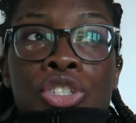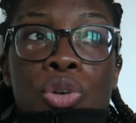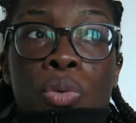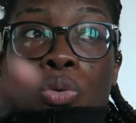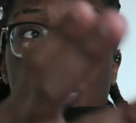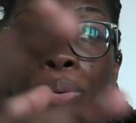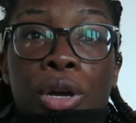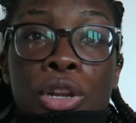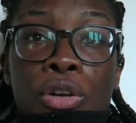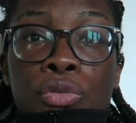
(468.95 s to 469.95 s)
So we're all
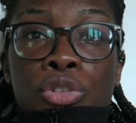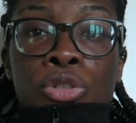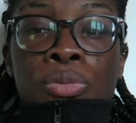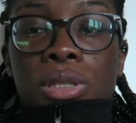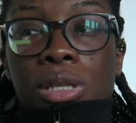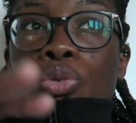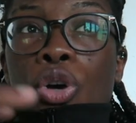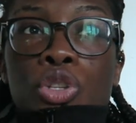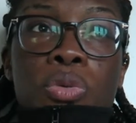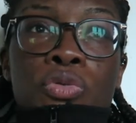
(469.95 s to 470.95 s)
put in our rooms, we'll
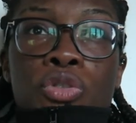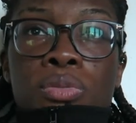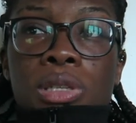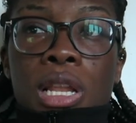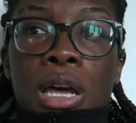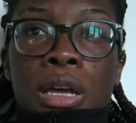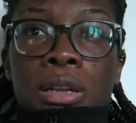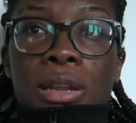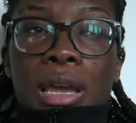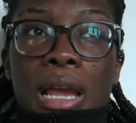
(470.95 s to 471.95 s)
go to our rooms,
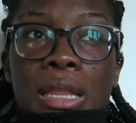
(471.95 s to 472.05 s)
learn,